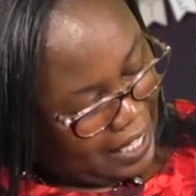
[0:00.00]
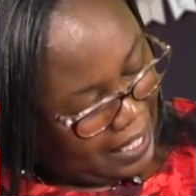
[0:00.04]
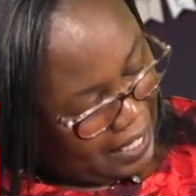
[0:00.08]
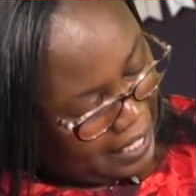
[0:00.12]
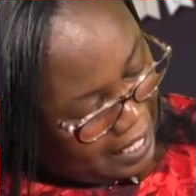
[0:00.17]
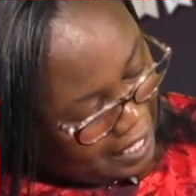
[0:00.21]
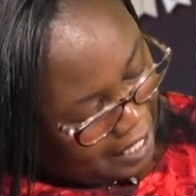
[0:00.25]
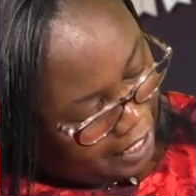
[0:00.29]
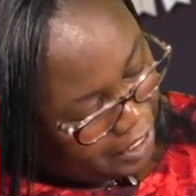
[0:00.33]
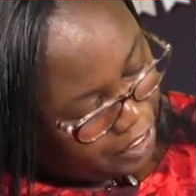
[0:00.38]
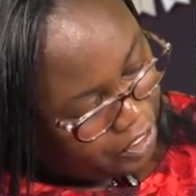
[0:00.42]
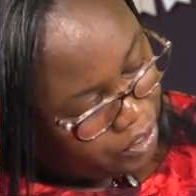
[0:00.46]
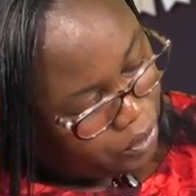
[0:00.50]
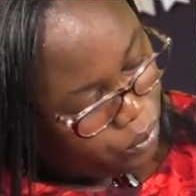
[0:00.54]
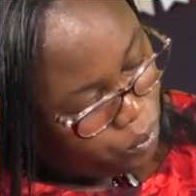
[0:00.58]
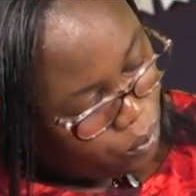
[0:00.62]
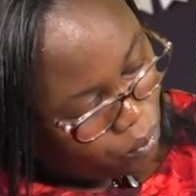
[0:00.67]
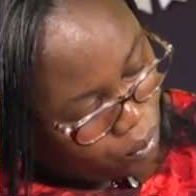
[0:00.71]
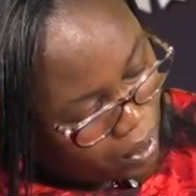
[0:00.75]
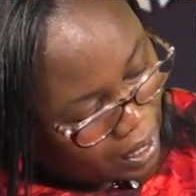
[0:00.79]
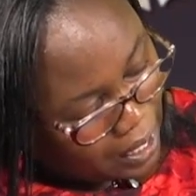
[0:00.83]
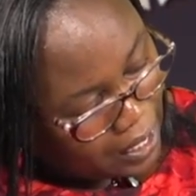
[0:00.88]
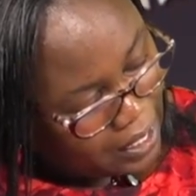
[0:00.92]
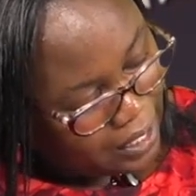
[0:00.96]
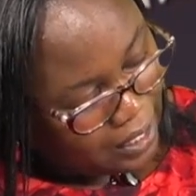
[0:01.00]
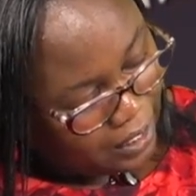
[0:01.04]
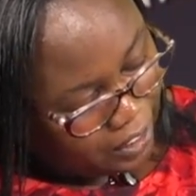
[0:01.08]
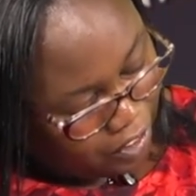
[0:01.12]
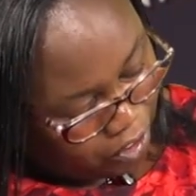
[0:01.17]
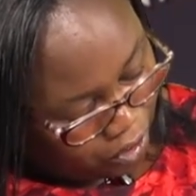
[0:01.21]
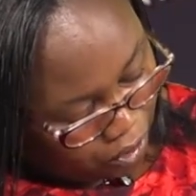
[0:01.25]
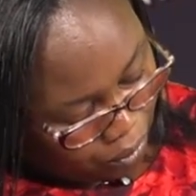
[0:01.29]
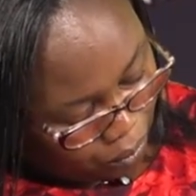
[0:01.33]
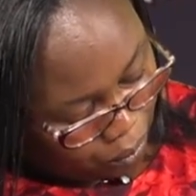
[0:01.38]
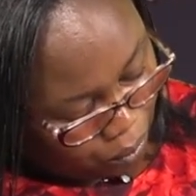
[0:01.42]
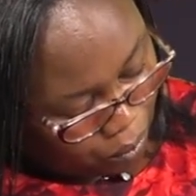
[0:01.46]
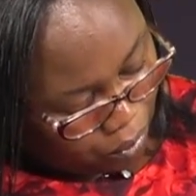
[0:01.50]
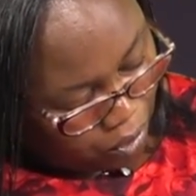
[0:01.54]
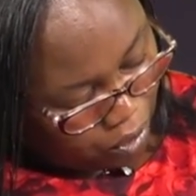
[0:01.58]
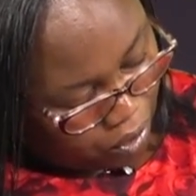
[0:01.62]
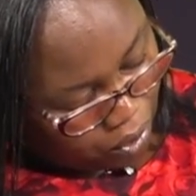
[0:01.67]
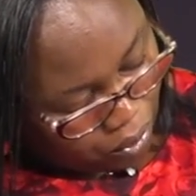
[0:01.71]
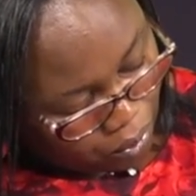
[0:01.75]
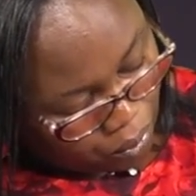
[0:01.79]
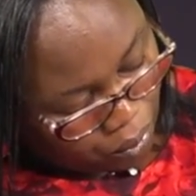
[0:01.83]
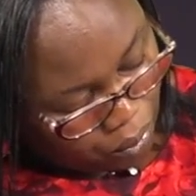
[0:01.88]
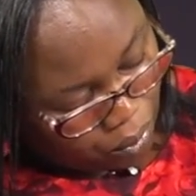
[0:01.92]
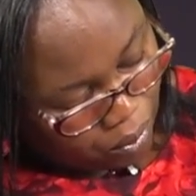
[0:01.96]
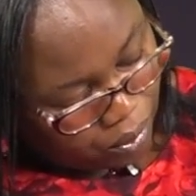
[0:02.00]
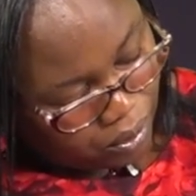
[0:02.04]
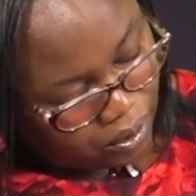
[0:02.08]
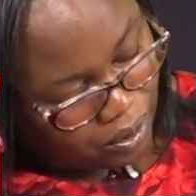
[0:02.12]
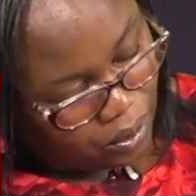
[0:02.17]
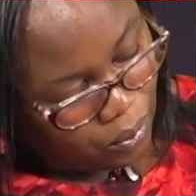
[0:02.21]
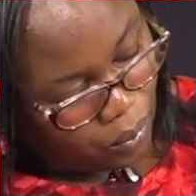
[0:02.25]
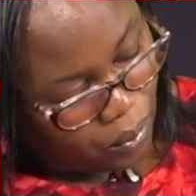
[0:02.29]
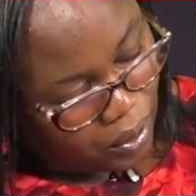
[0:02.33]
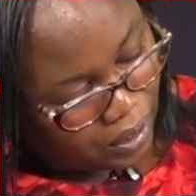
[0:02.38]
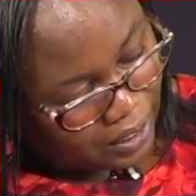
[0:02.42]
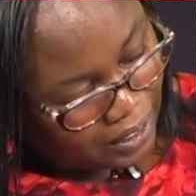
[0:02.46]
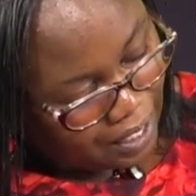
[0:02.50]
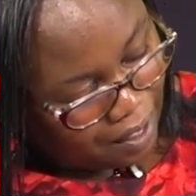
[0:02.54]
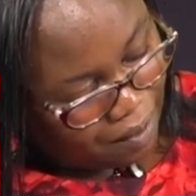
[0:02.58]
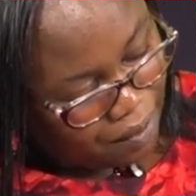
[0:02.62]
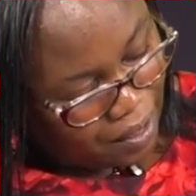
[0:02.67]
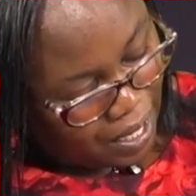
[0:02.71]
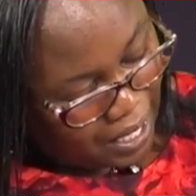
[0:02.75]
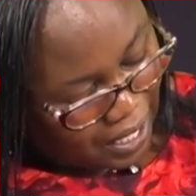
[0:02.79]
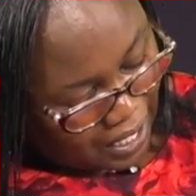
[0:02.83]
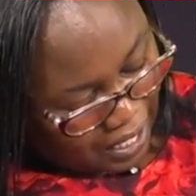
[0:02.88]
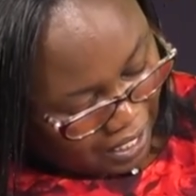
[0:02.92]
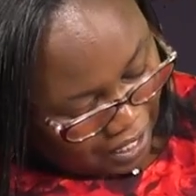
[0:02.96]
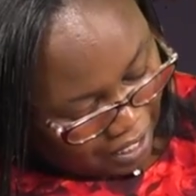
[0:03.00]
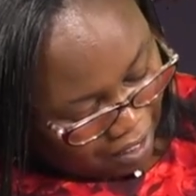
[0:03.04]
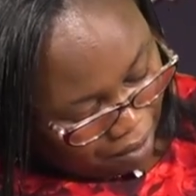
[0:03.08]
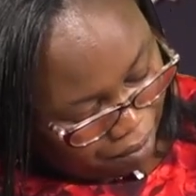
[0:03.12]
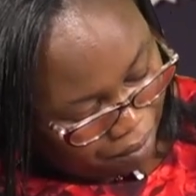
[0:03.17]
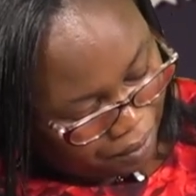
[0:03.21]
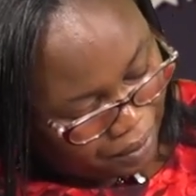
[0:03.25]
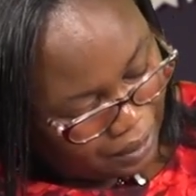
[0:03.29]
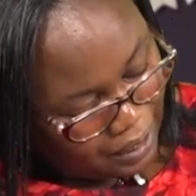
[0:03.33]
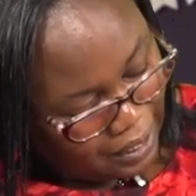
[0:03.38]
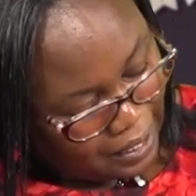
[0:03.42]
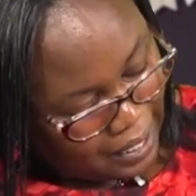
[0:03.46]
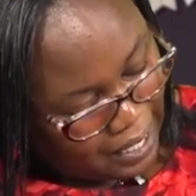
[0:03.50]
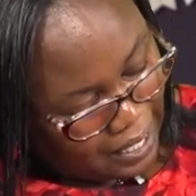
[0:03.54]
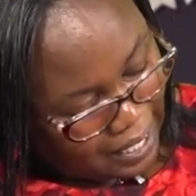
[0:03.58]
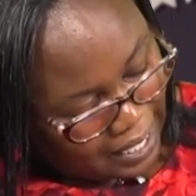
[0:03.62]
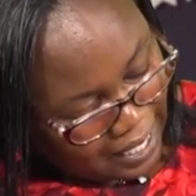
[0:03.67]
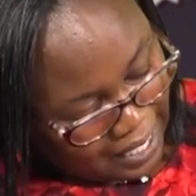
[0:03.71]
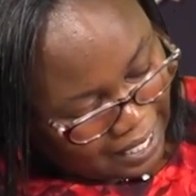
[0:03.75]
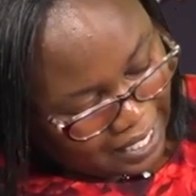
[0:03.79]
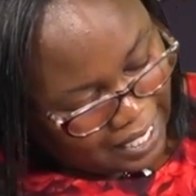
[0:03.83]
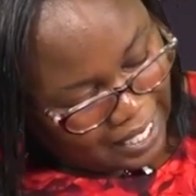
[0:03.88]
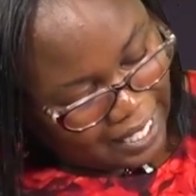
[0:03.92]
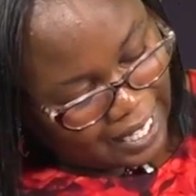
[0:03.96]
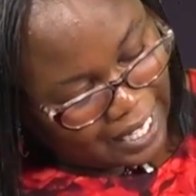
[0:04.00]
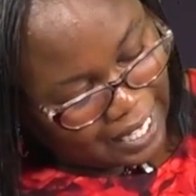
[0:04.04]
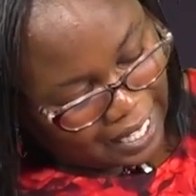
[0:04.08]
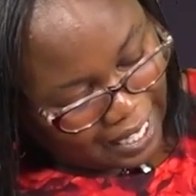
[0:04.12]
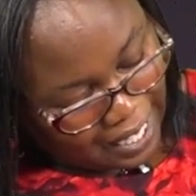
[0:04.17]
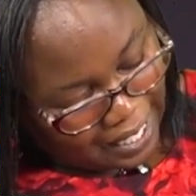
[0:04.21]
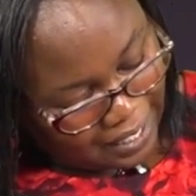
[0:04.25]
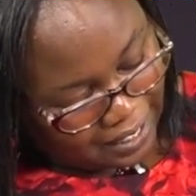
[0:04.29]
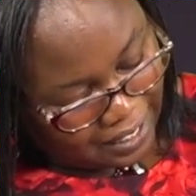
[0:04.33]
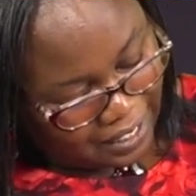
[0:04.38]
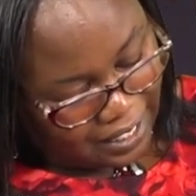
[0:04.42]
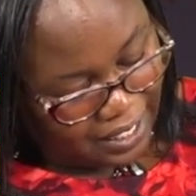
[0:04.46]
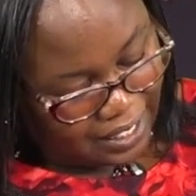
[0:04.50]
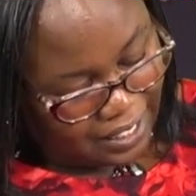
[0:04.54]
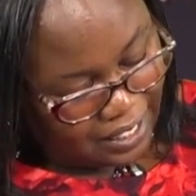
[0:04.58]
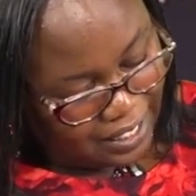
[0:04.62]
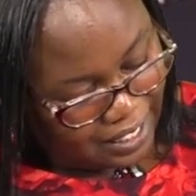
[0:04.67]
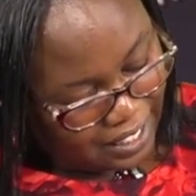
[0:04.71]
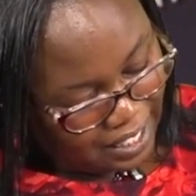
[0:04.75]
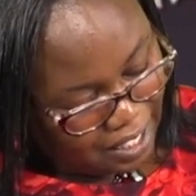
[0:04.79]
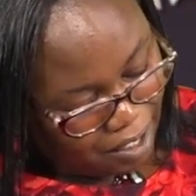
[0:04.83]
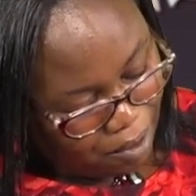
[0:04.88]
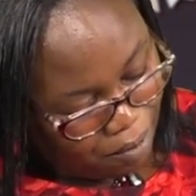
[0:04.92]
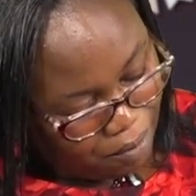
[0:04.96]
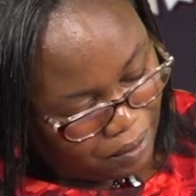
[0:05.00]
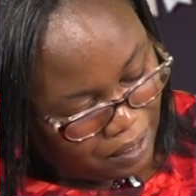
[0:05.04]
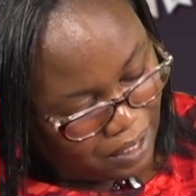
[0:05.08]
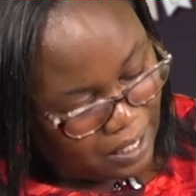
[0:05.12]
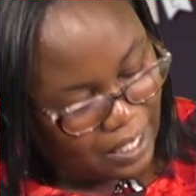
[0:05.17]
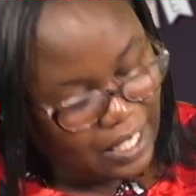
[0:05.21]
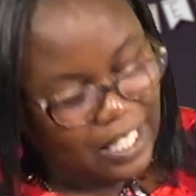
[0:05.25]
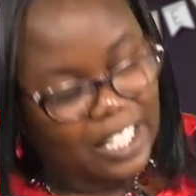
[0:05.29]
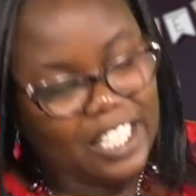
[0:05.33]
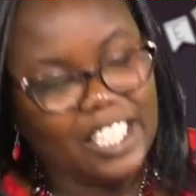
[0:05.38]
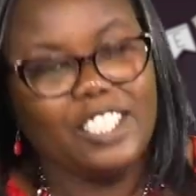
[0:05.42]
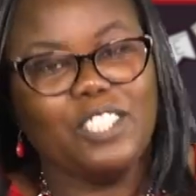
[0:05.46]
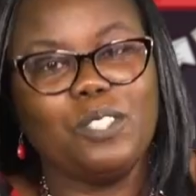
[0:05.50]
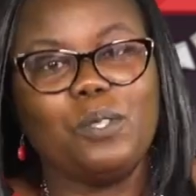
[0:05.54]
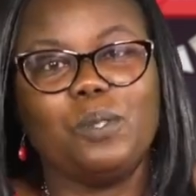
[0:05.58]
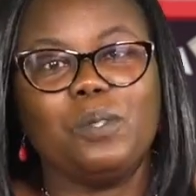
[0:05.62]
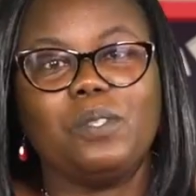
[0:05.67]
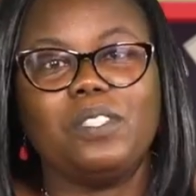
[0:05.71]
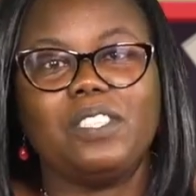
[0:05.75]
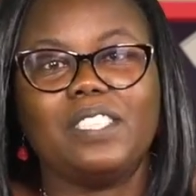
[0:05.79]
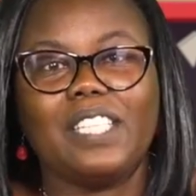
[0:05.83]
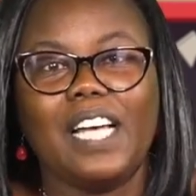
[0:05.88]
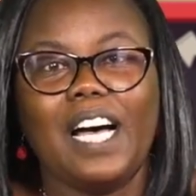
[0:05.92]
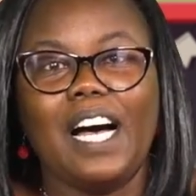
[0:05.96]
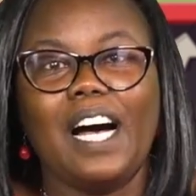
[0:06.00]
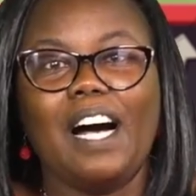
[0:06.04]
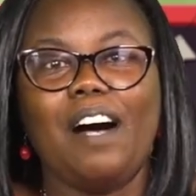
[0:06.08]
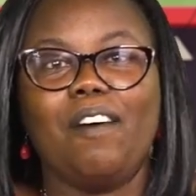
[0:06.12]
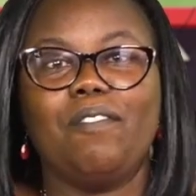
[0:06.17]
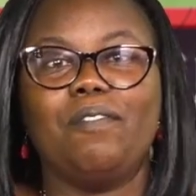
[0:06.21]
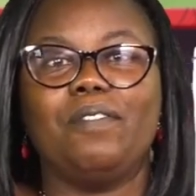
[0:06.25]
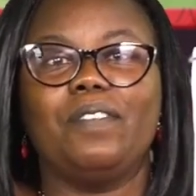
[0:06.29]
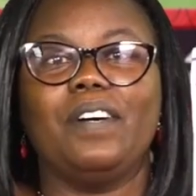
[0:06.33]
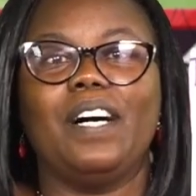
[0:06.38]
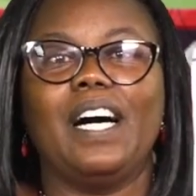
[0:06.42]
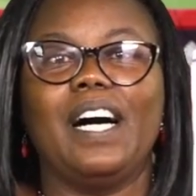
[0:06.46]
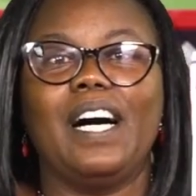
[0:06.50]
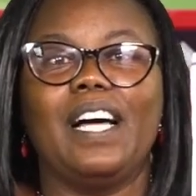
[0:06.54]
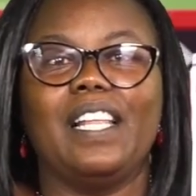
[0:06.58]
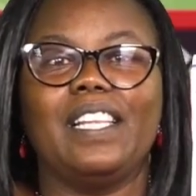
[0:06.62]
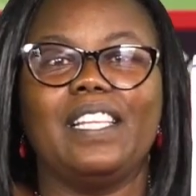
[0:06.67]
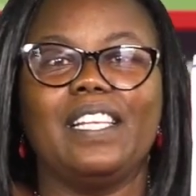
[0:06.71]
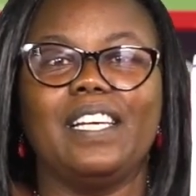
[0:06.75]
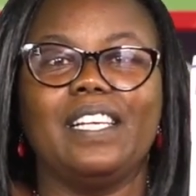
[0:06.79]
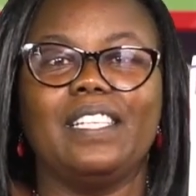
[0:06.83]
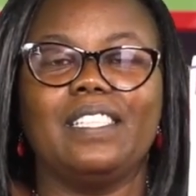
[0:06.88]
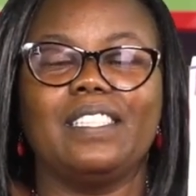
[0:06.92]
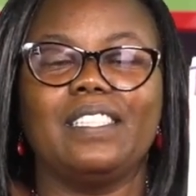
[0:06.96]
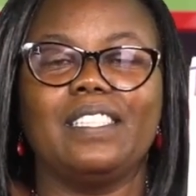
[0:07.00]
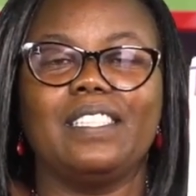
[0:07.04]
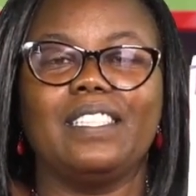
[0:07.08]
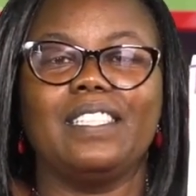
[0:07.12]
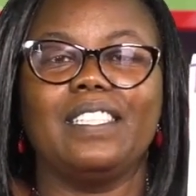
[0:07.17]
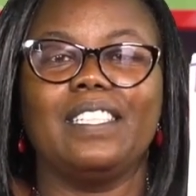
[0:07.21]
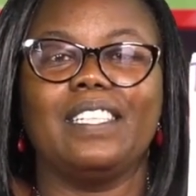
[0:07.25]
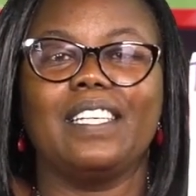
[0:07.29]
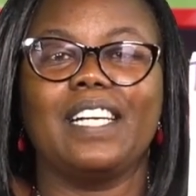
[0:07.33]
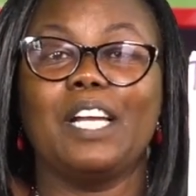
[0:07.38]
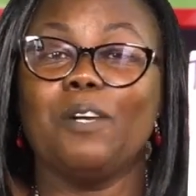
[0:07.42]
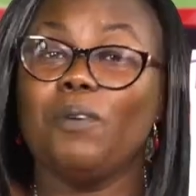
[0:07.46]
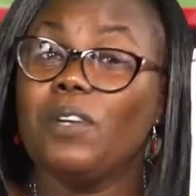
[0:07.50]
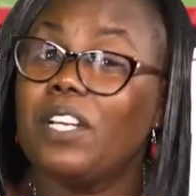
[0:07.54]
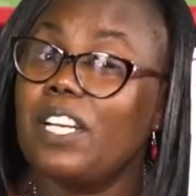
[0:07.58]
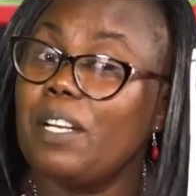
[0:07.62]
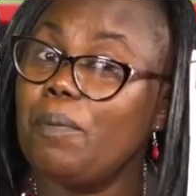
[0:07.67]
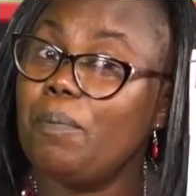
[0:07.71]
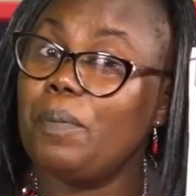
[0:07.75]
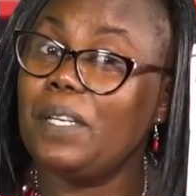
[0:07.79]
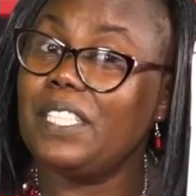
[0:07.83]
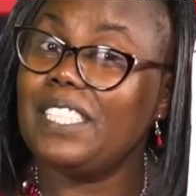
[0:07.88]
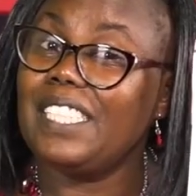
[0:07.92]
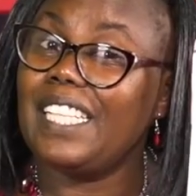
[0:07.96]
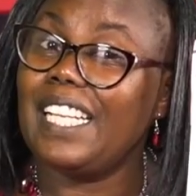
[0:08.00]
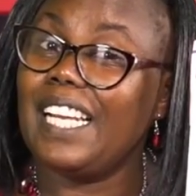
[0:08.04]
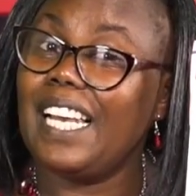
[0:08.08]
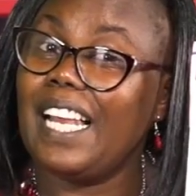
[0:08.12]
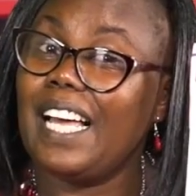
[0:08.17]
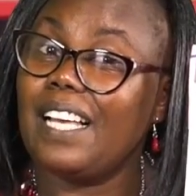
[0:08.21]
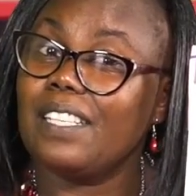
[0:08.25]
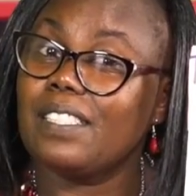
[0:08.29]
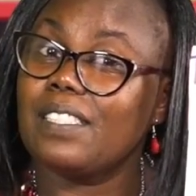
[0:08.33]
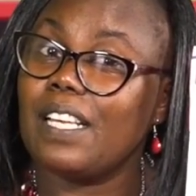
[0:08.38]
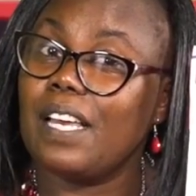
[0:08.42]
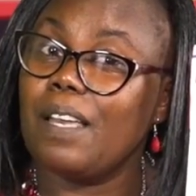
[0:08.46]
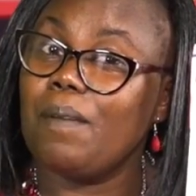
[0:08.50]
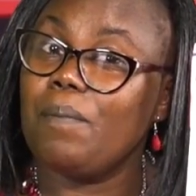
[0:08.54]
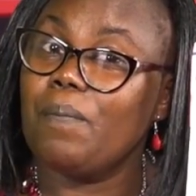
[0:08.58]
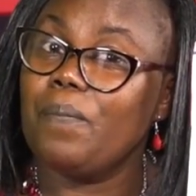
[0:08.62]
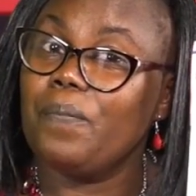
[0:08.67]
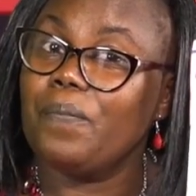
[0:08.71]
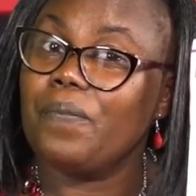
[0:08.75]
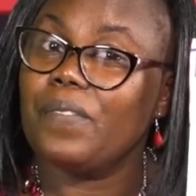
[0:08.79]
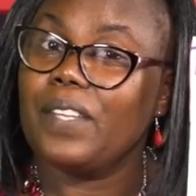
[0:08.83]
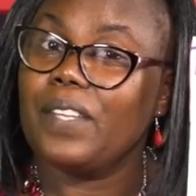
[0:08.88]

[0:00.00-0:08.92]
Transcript: Each one should use whatever gift he has received to serve others. Can we repeat the last time?